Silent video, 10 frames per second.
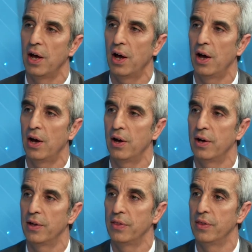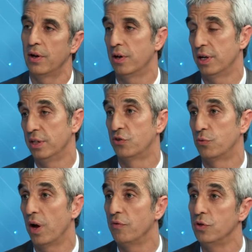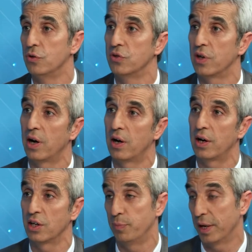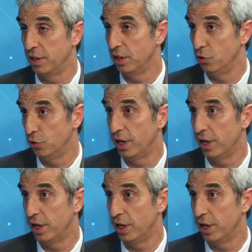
its revenues are expecting to